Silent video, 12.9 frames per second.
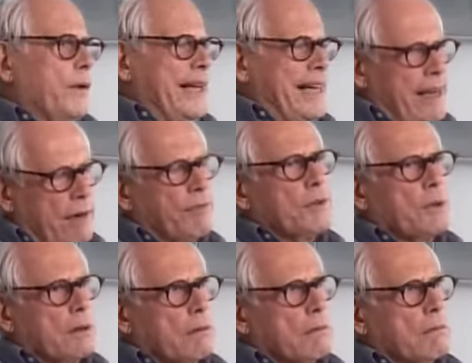we have
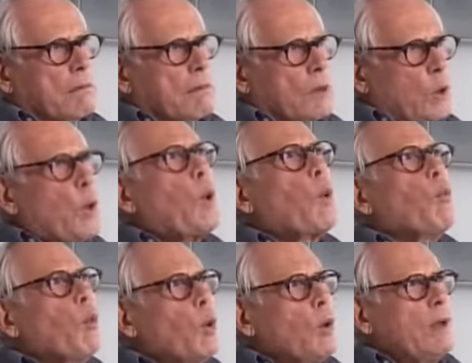to look
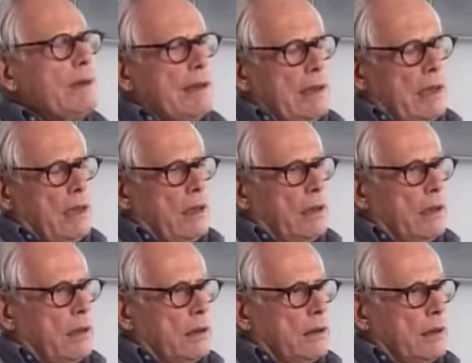more
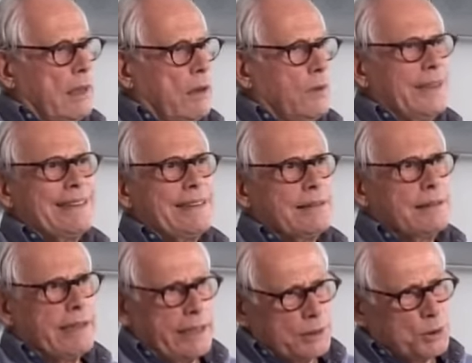on our
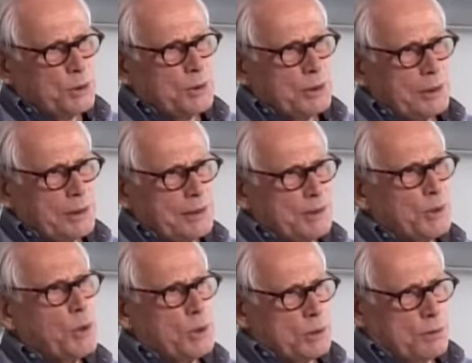natural
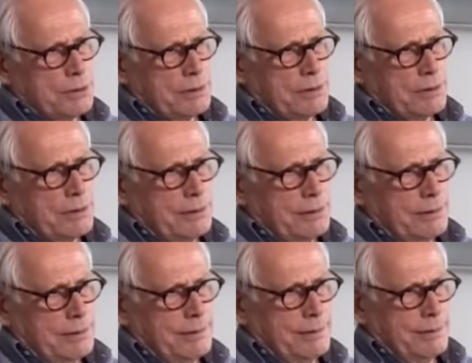resources
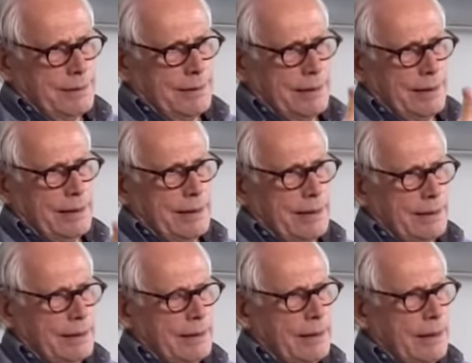mm.
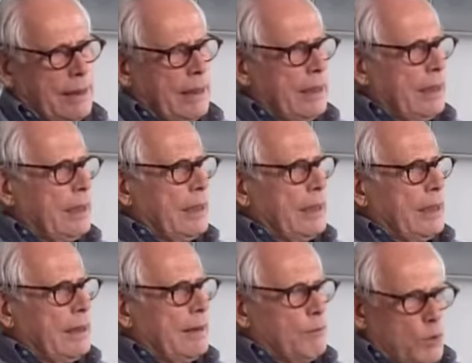uh,
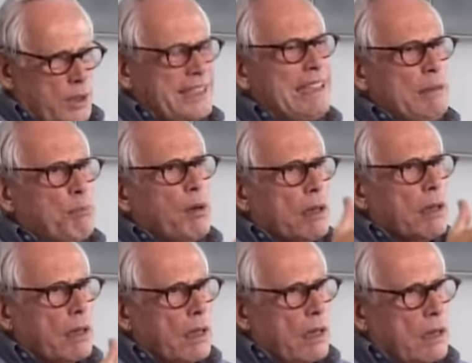more
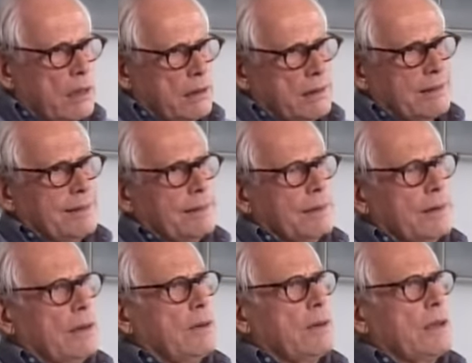deeply, on
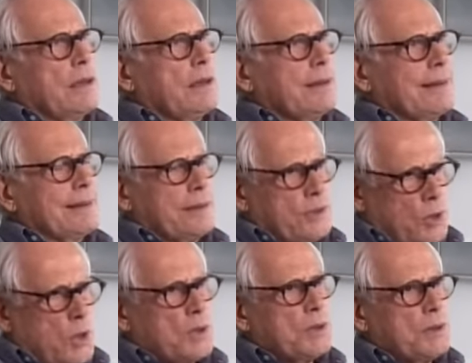um, our
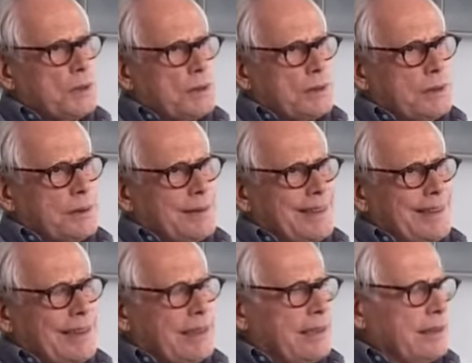resources,
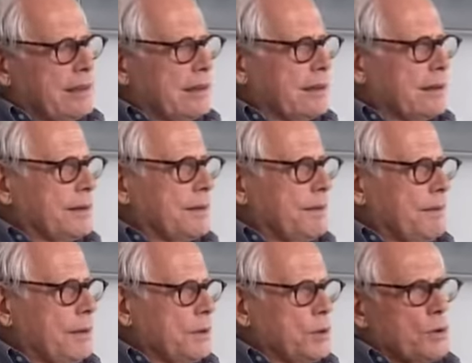and
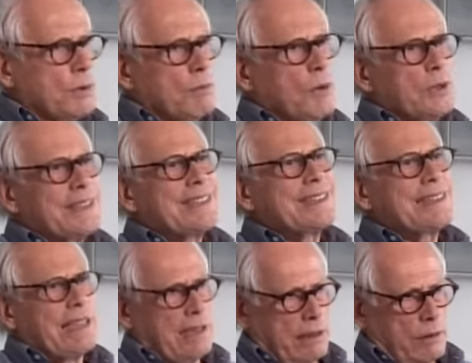should more
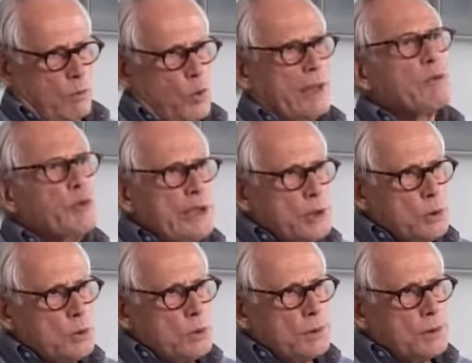think what we
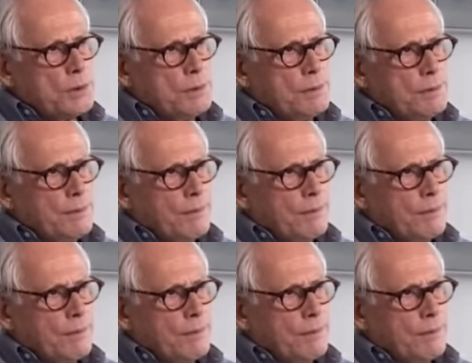use,